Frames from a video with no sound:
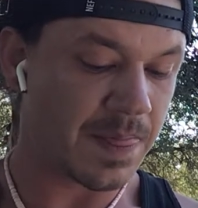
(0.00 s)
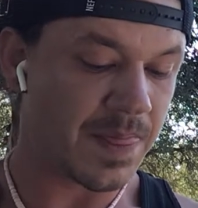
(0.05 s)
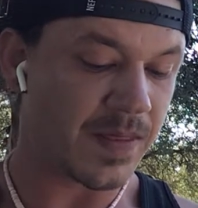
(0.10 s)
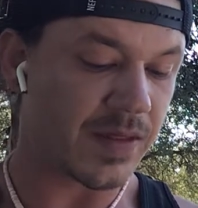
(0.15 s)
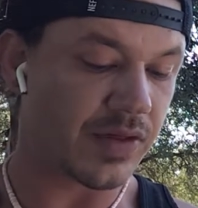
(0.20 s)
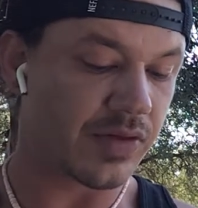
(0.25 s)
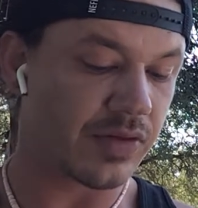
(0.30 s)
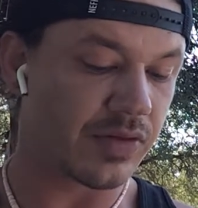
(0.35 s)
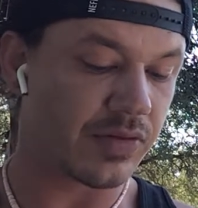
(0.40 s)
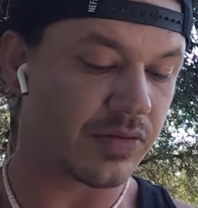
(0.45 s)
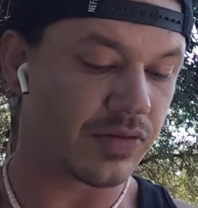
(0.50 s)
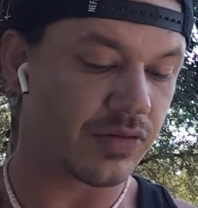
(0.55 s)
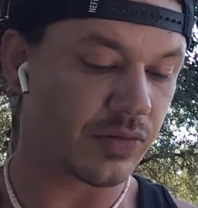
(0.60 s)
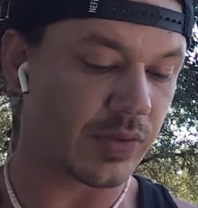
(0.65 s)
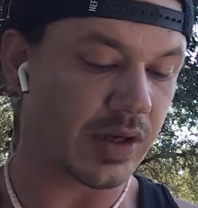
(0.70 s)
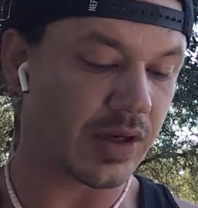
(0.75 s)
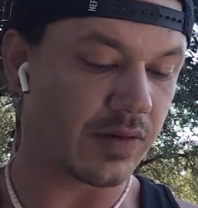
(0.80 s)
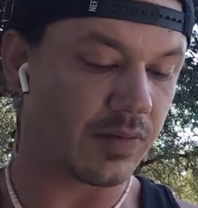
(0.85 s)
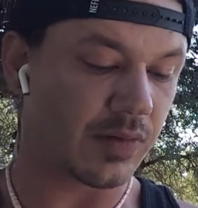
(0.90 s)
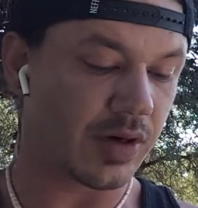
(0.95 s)
the three
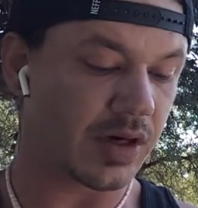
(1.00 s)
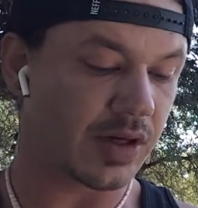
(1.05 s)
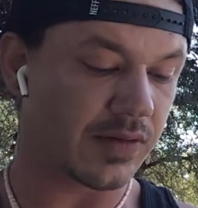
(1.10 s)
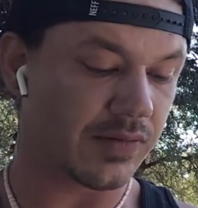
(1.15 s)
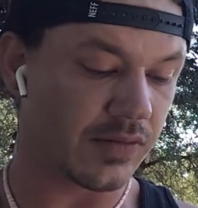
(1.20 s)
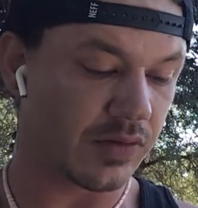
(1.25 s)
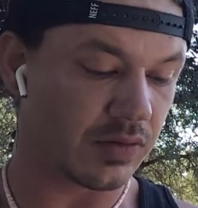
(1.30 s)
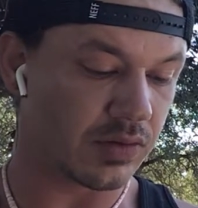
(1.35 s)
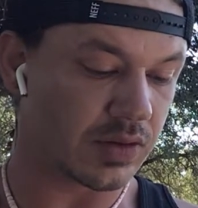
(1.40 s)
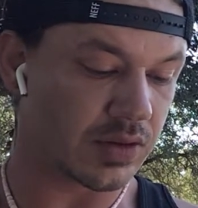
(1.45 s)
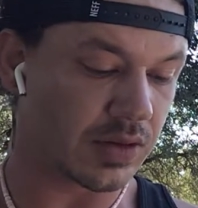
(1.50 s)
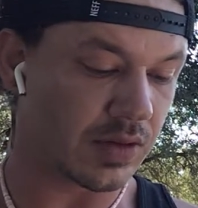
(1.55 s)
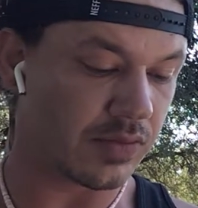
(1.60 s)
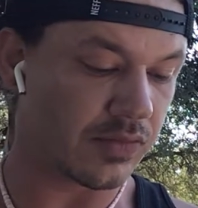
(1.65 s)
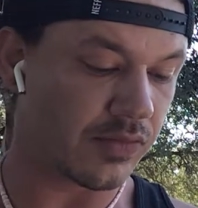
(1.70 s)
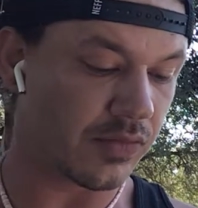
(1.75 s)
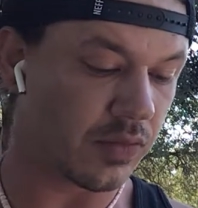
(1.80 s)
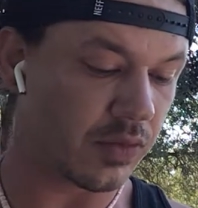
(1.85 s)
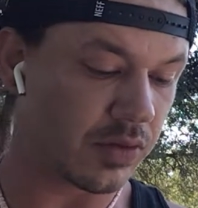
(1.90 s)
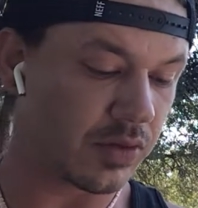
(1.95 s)
harmonic fields of
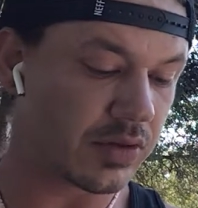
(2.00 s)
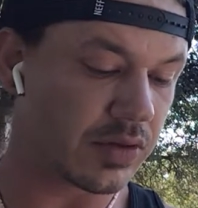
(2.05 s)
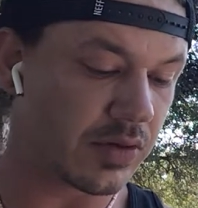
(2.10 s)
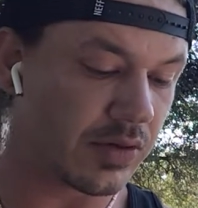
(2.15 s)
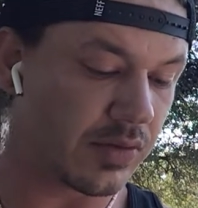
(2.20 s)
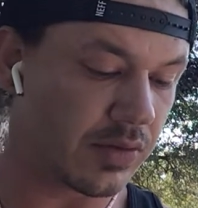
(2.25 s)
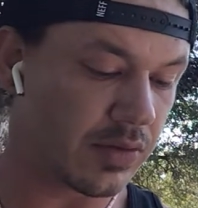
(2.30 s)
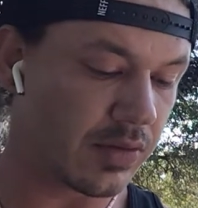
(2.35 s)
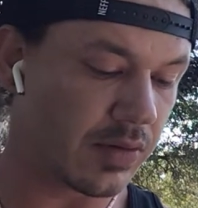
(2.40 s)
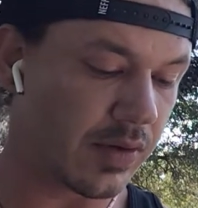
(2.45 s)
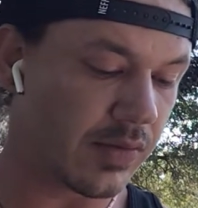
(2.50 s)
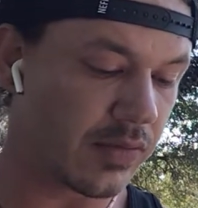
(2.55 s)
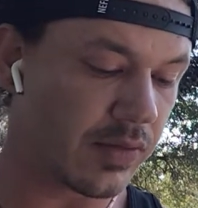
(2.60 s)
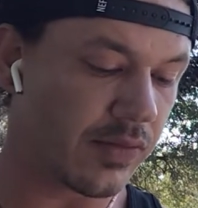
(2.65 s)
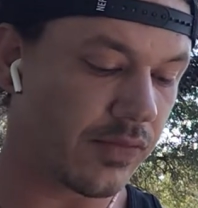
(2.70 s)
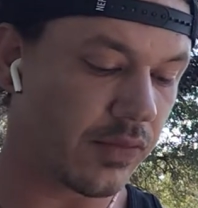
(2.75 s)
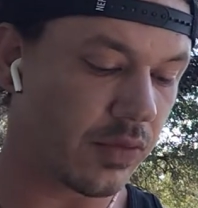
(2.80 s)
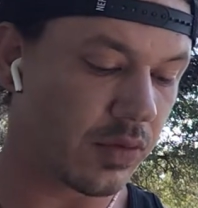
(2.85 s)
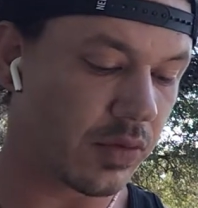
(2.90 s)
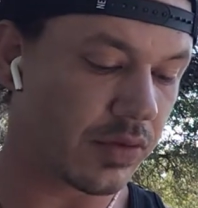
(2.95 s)
the
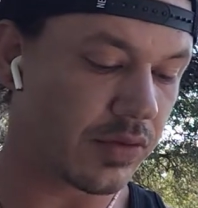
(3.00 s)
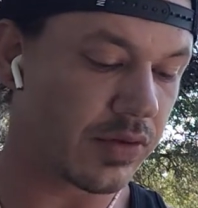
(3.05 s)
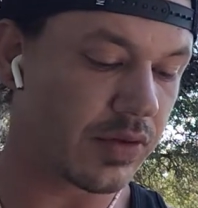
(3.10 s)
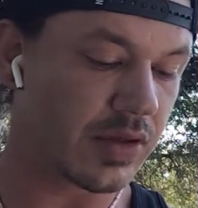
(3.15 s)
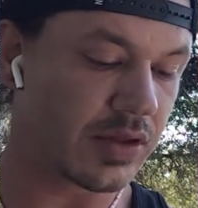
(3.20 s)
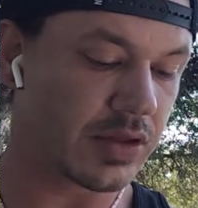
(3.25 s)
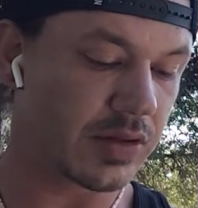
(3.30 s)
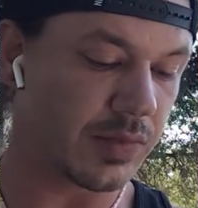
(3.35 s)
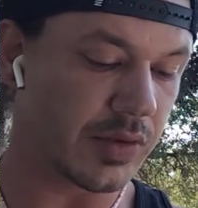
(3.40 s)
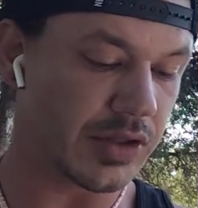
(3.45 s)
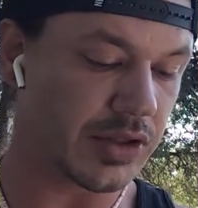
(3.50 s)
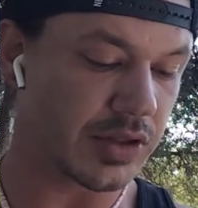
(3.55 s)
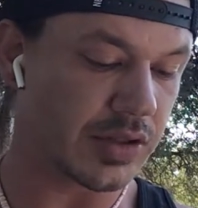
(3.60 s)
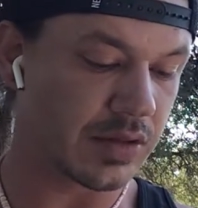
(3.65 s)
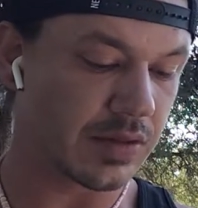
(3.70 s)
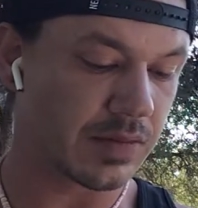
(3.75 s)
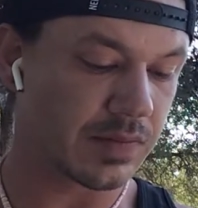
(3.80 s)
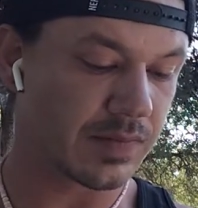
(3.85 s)
fourth dimension.